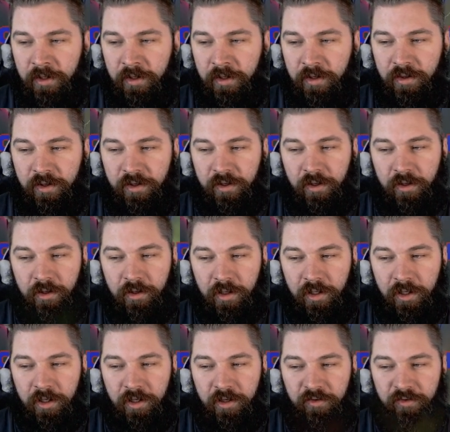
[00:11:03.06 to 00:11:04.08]
There are a
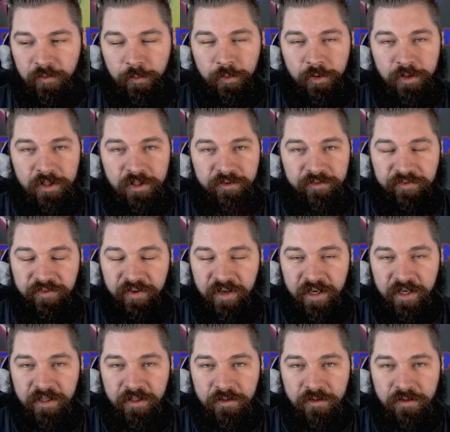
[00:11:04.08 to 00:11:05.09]
lot of
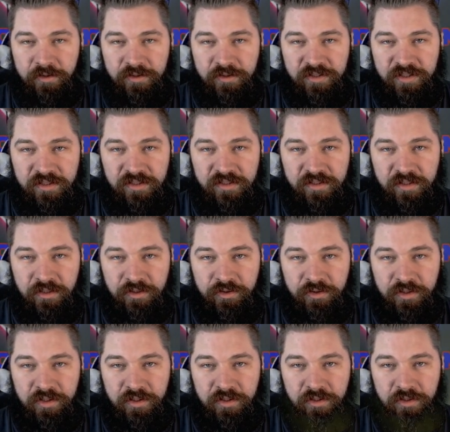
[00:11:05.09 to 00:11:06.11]
predefined sets that you
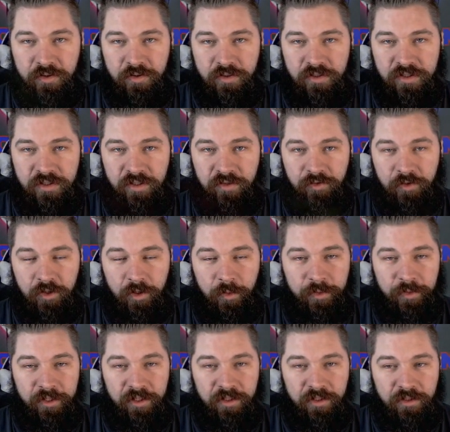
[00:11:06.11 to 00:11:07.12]
can use if you're a
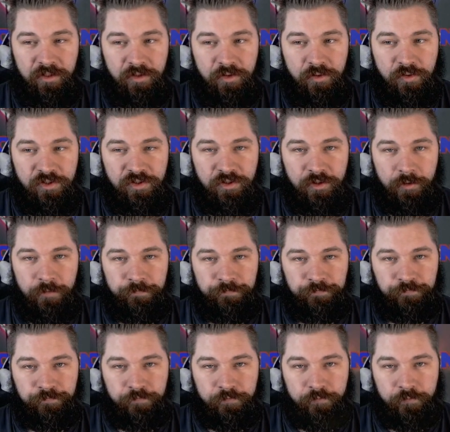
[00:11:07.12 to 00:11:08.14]
beginning user.
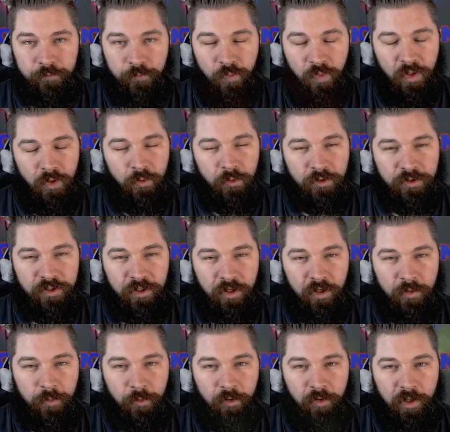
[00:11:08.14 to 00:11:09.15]
We'll
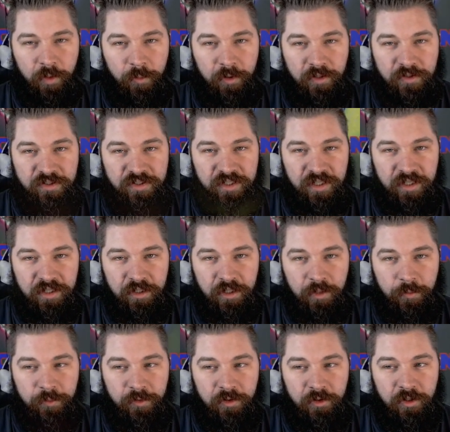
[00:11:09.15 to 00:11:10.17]
talk more about setting
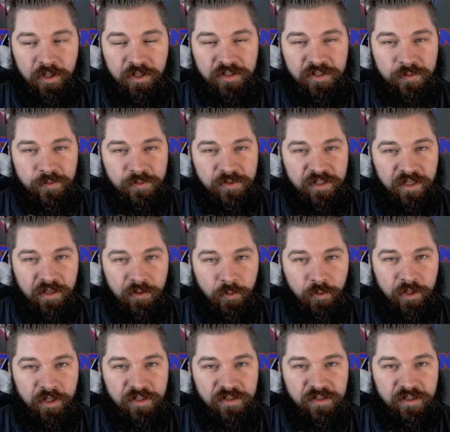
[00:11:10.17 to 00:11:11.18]
up your custom stat
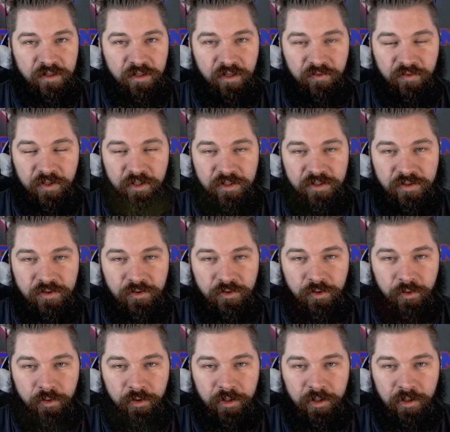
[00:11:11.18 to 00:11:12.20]
weights in the advanced
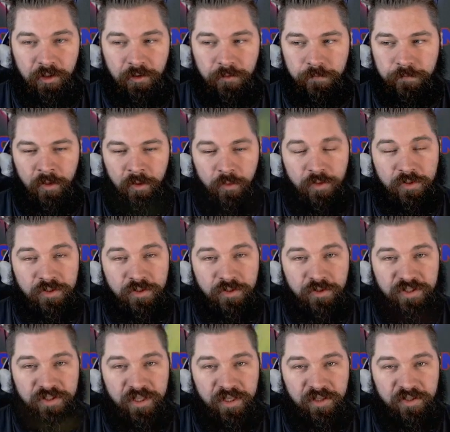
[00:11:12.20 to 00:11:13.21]
tutorial. Once you're
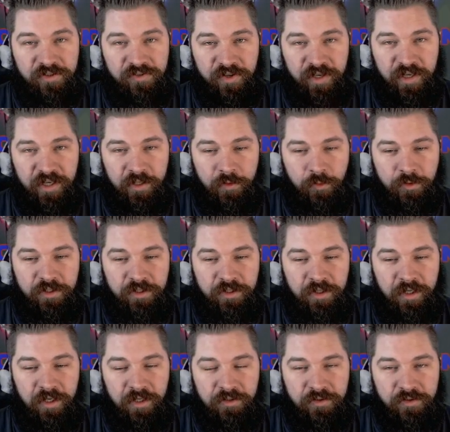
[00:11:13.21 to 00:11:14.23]
satisfied with the
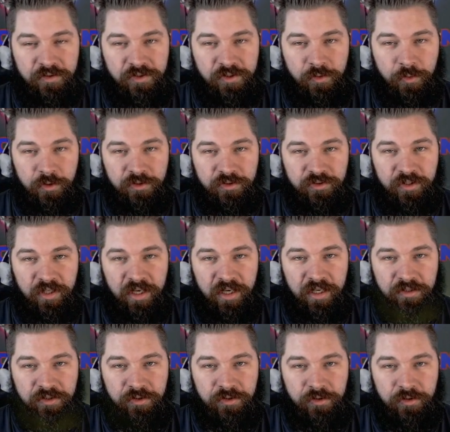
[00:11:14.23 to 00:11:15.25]
characters you want to
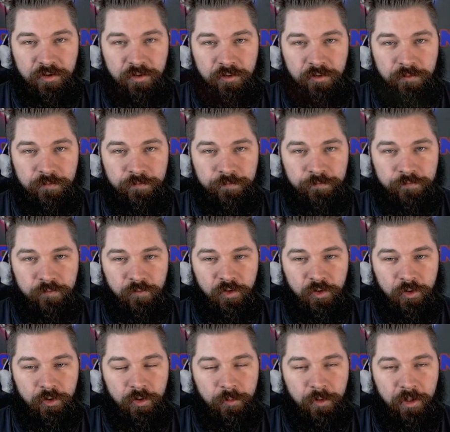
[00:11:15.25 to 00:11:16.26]
add to your
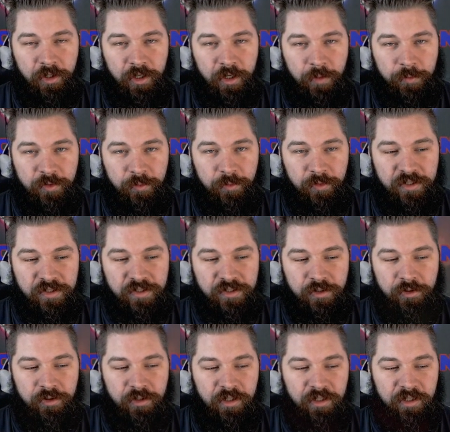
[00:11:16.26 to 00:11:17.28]
mod
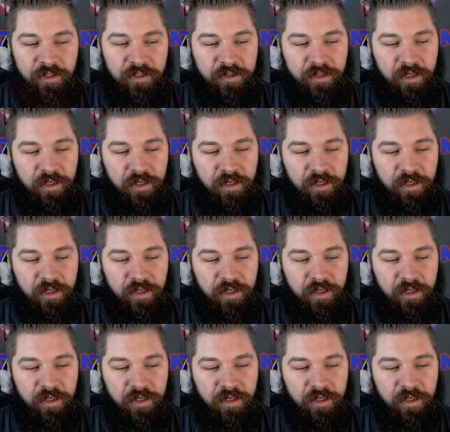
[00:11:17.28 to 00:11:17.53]
optimizer, you click the